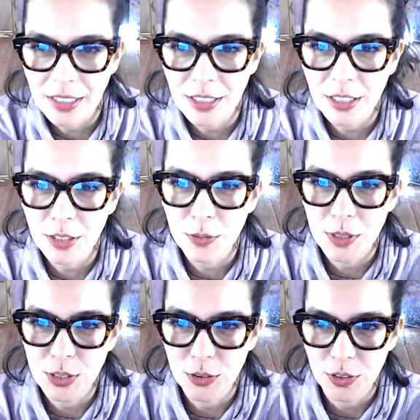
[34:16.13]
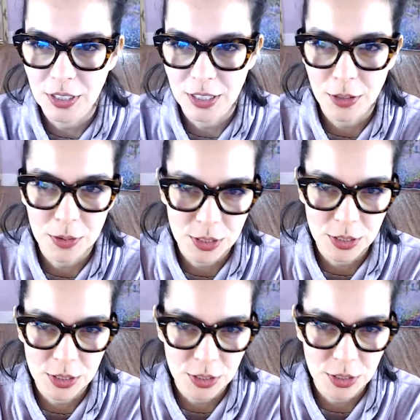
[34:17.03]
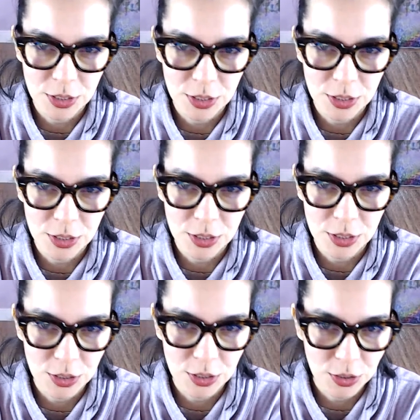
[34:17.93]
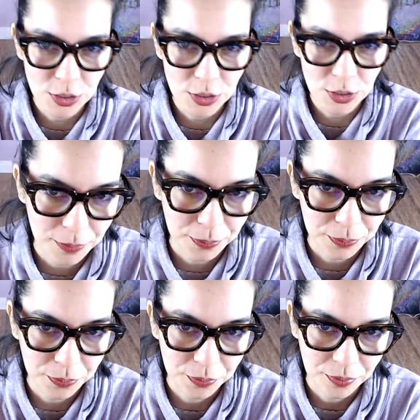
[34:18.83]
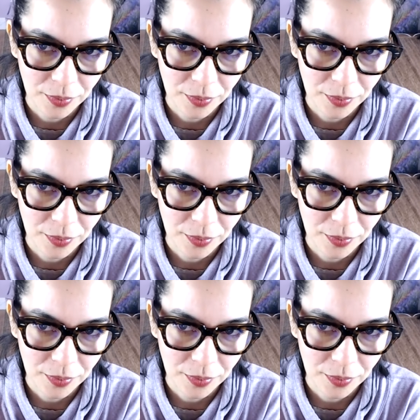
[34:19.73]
in the original, the original key is a little different. Um,